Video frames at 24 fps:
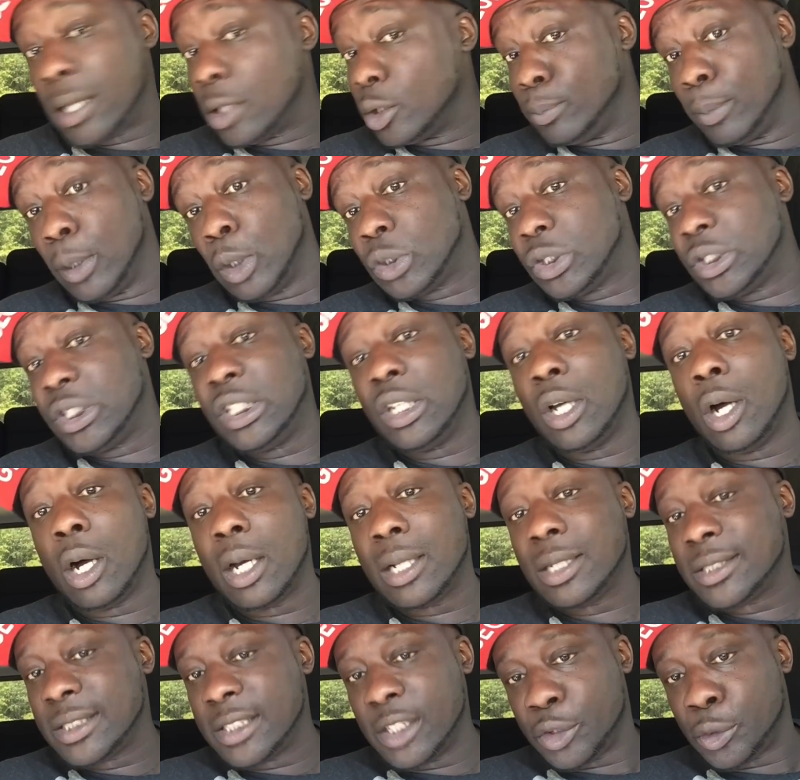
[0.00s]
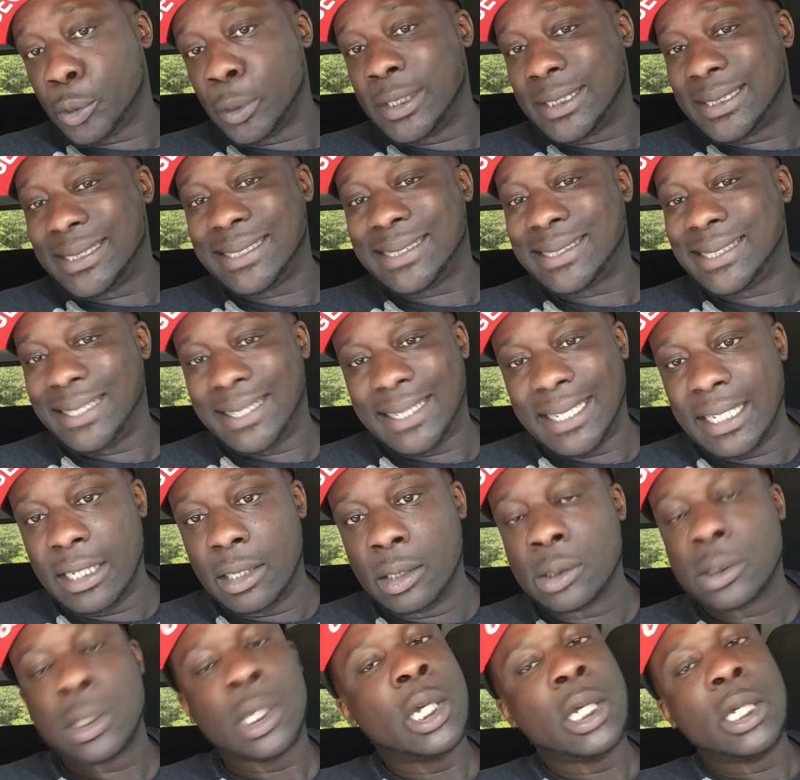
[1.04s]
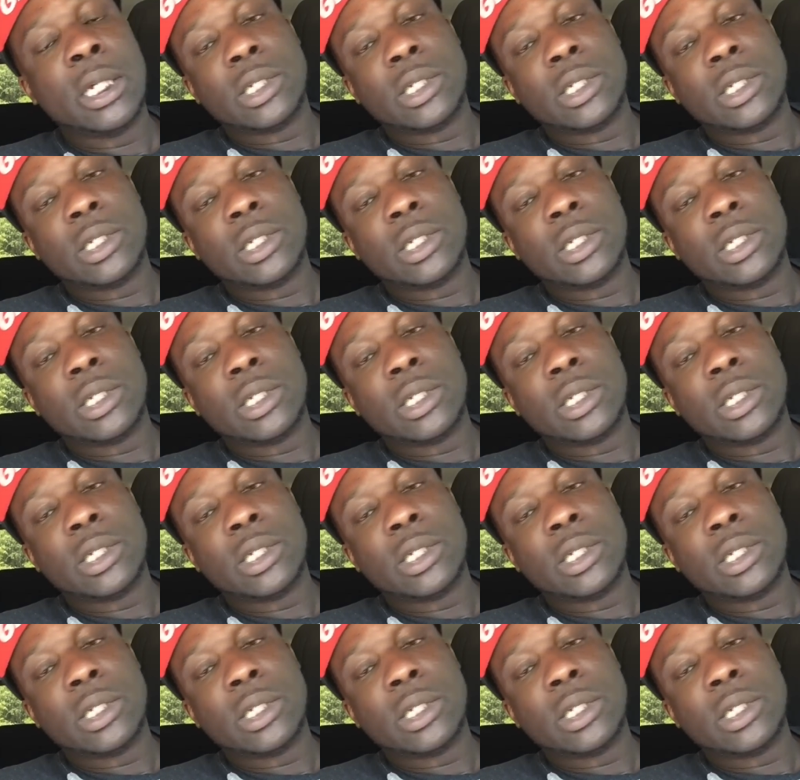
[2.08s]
Because most of these artists are 360 deals,